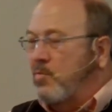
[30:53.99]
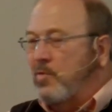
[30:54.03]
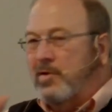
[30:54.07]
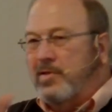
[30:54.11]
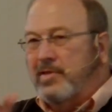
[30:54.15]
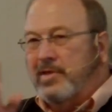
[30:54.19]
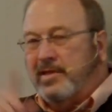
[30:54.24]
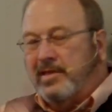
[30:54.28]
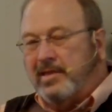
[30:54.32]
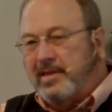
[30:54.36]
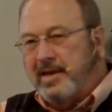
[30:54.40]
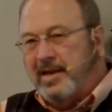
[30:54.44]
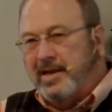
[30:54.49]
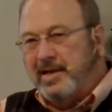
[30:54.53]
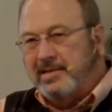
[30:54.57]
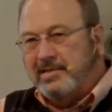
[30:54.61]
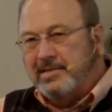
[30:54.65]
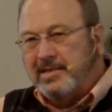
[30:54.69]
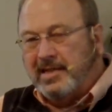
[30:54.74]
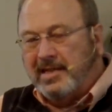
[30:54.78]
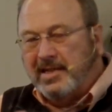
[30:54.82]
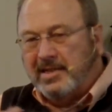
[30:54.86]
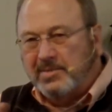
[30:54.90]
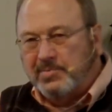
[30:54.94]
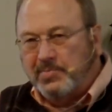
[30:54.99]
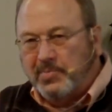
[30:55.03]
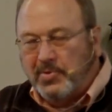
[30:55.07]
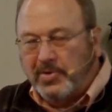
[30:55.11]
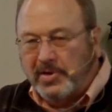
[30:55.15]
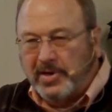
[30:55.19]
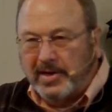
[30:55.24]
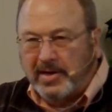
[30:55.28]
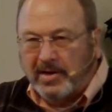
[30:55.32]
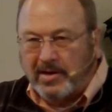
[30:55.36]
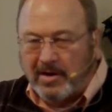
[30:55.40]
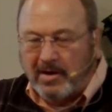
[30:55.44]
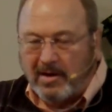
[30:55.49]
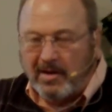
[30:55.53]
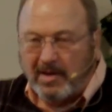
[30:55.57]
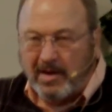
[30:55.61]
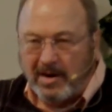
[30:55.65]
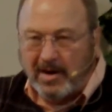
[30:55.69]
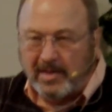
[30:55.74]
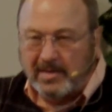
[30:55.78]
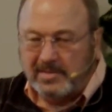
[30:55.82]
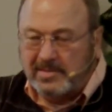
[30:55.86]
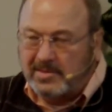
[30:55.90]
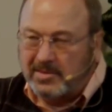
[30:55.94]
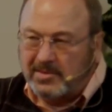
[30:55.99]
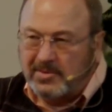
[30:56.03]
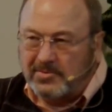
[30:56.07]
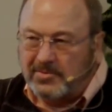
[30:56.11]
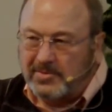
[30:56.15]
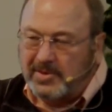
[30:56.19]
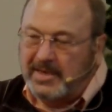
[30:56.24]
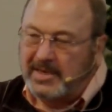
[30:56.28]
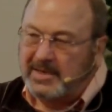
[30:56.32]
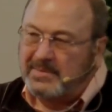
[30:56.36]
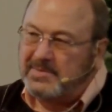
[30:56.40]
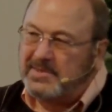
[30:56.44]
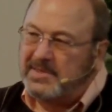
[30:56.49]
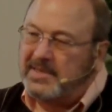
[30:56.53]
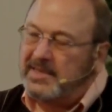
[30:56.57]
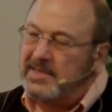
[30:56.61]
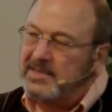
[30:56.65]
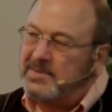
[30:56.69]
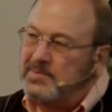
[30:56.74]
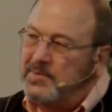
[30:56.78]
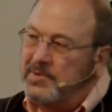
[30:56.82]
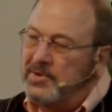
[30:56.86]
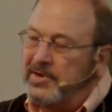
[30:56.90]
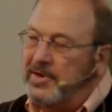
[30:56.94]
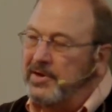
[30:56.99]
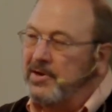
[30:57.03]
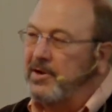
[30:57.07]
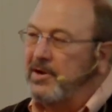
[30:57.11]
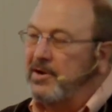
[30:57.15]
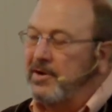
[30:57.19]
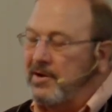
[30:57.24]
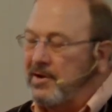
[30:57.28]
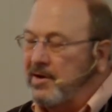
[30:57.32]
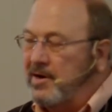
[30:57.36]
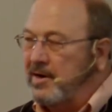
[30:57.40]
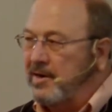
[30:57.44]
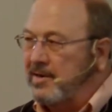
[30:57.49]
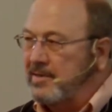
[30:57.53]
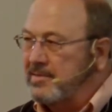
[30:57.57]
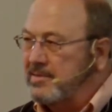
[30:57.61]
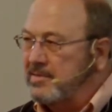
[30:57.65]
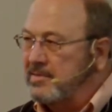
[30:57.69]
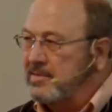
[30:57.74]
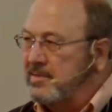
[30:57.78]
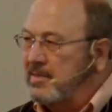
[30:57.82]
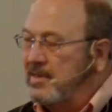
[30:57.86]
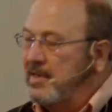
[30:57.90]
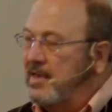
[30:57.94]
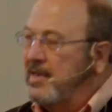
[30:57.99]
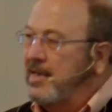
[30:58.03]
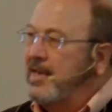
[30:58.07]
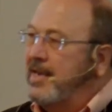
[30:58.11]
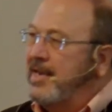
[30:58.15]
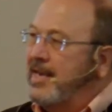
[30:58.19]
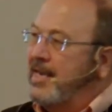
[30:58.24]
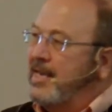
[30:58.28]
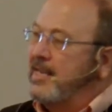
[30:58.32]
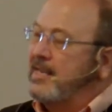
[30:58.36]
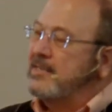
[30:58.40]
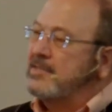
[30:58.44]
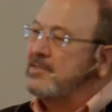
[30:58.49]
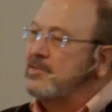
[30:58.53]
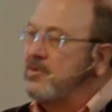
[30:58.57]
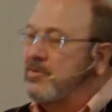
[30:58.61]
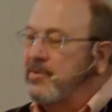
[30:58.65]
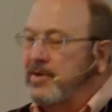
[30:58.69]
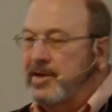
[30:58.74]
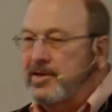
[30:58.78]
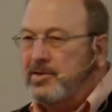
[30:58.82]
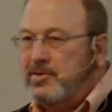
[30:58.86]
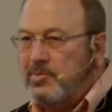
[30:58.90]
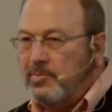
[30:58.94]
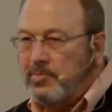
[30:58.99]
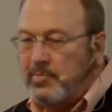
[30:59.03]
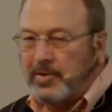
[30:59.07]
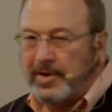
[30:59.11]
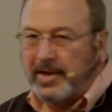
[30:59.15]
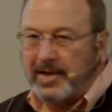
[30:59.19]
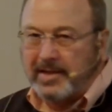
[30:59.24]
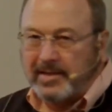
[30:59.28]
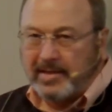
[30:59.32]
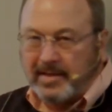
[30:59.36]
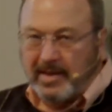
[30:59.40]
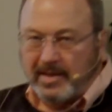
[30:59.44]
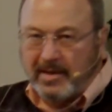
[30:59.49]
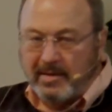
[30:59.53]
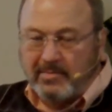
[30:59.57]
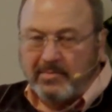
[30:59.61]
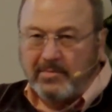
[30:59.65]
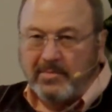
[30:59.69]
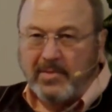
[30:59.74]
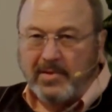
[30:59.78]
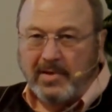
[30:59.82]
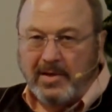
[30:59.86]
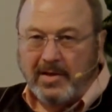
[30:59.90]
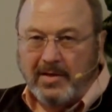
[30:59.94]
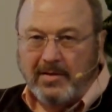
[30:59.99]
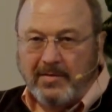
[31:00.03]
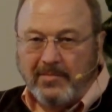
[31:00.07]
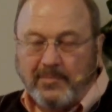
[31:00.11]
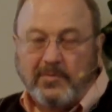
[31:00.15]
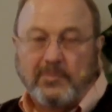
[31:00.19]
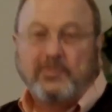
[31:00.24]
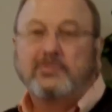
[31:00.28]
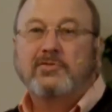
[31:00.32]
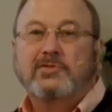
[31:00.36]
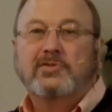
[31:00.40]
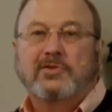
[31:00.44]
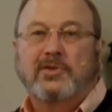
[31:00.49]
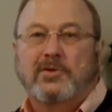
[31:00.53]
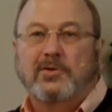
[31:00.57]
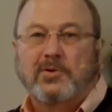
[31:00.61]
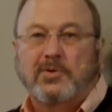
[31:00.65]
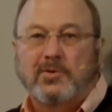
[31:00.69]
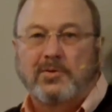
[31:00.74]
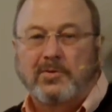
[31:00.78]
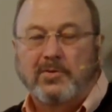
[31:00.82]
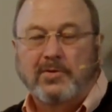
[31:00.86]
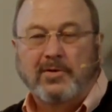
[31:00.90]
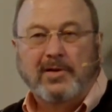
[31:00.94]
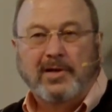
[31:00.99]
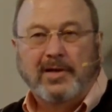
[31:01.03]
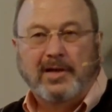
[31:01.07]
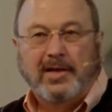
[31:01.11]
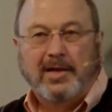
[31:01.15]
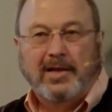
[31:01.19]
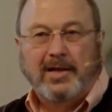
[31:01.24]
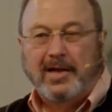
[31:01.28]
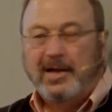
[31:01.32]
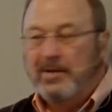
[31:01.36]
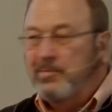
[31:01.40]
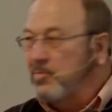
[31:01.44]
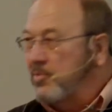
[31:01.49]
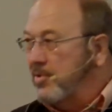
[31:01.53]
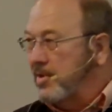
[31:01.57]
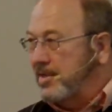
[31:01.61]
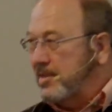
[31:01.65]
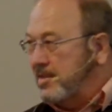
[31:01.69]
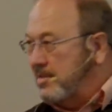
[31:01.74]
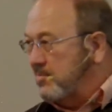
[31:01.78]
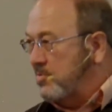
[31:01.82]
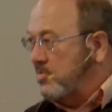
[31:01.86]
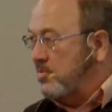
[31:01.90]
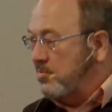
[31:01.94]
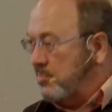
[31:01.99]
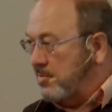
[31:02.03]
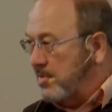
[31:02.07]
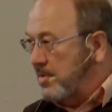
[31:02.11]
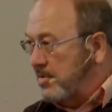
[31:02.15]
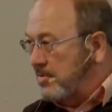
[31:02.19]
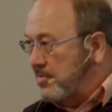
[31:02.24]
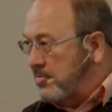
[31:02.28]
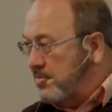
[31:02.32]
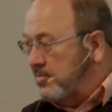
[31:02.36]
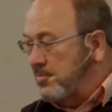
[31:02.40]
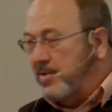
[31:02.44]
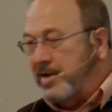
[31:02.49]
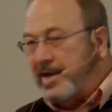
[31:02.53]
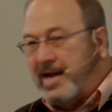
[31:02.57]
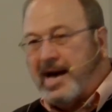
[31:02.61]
where the things that he has put in our hearts, the dreams that he has put in our hearts, he is going to bring them full circle and bring them to, re- to